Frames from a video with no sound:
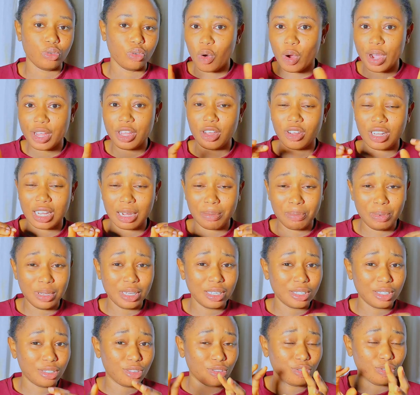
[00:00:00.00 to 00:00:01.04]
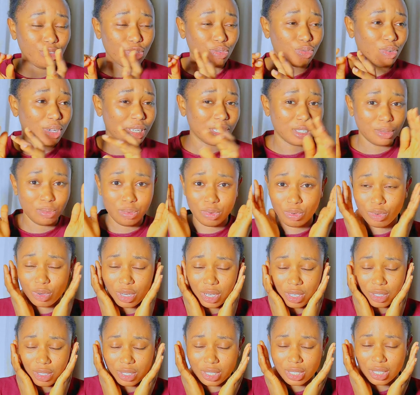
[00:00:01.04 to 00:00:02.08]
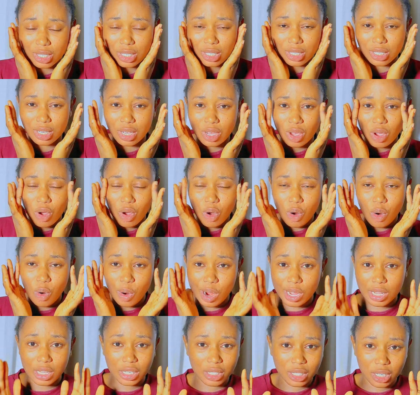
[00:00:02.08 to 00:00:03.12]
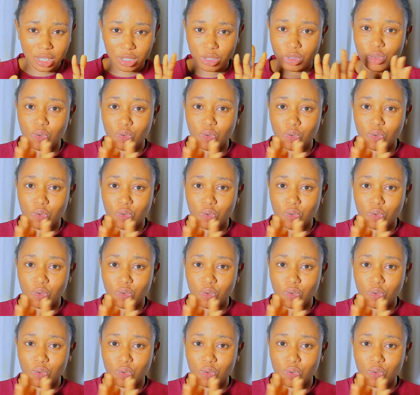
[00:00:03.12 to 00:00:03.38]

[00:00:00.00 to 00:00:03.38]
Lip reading: or any other place you do experience oiliness.